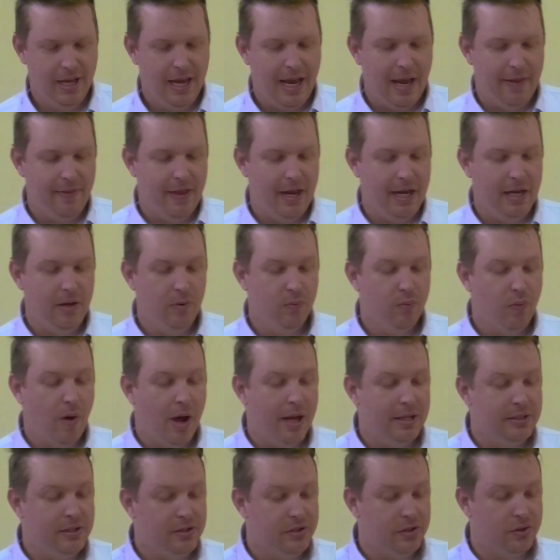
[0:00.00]
And then he
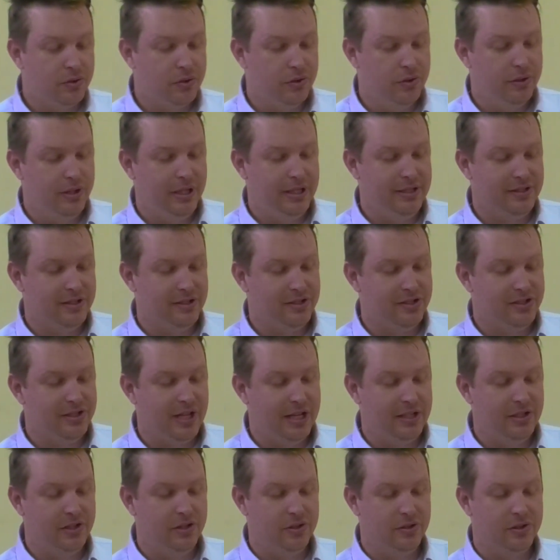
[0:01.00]
runs through these
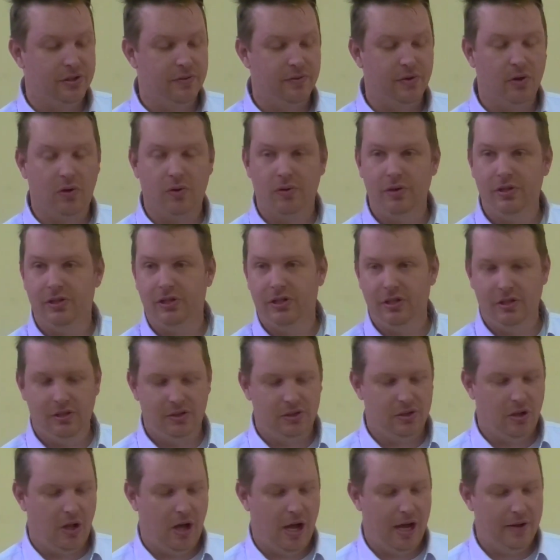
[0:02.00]
essentials of the
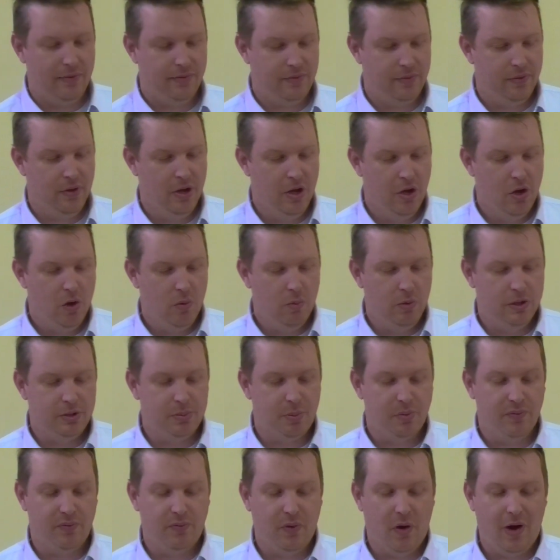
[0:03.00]
Christian's life, which
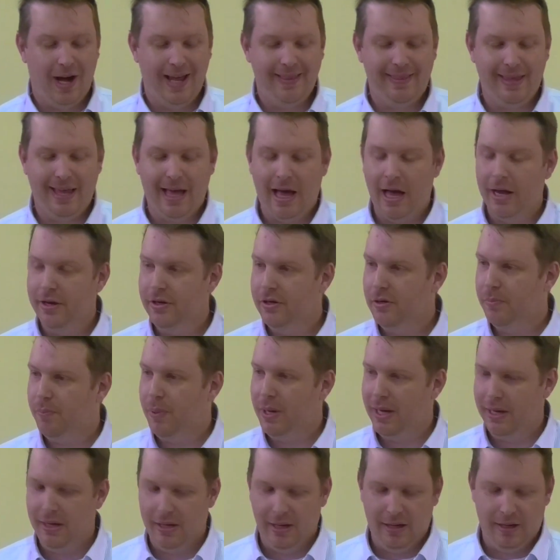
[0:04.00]
provide the
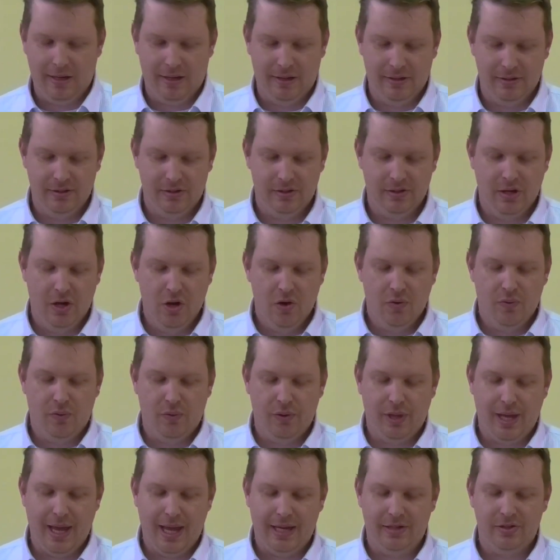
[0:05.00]
underpinnings for
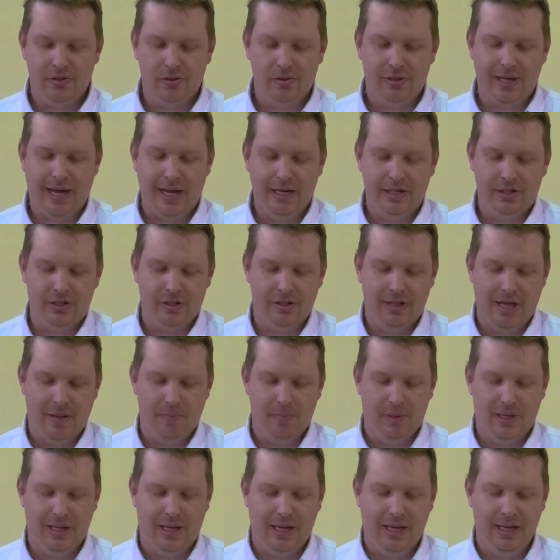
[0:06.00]
the exhortation
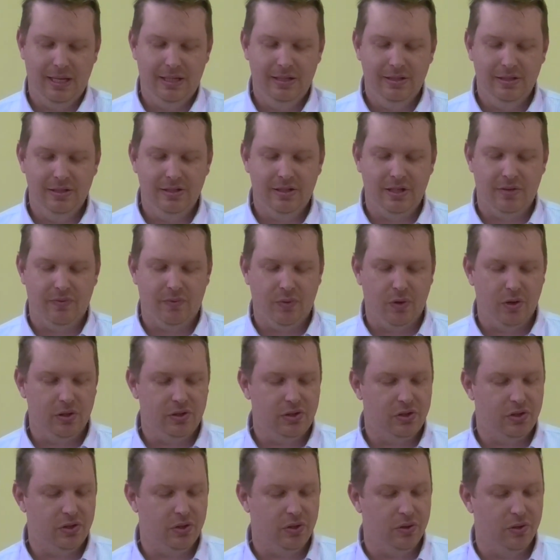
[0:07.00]
that begins in
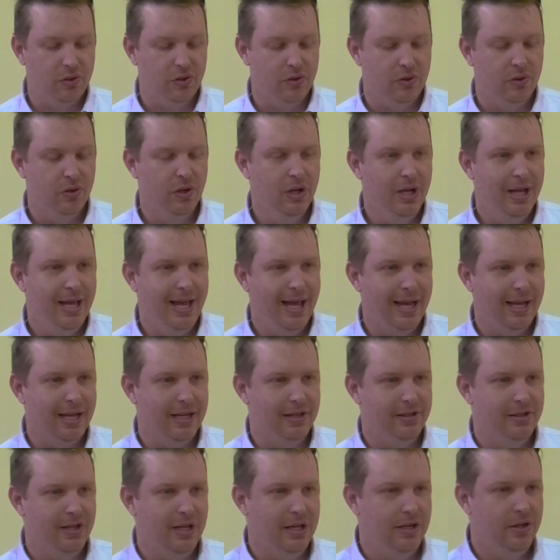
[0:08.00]
verse 2 and
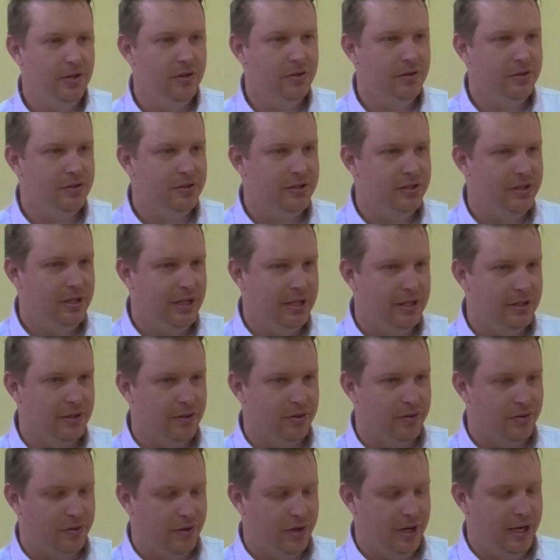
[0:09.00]
continues into
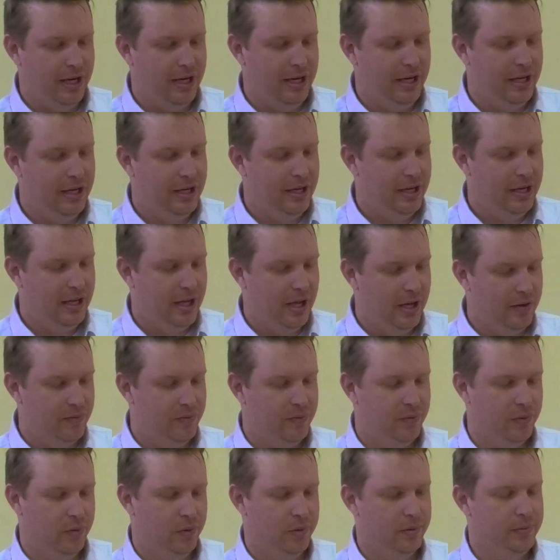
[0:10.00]
3 and
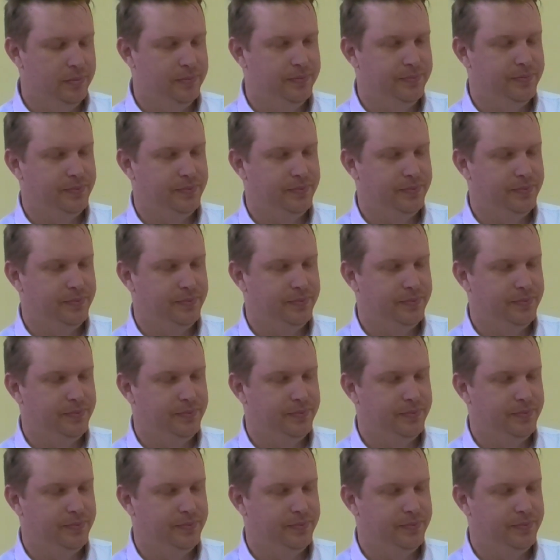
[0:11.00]
4.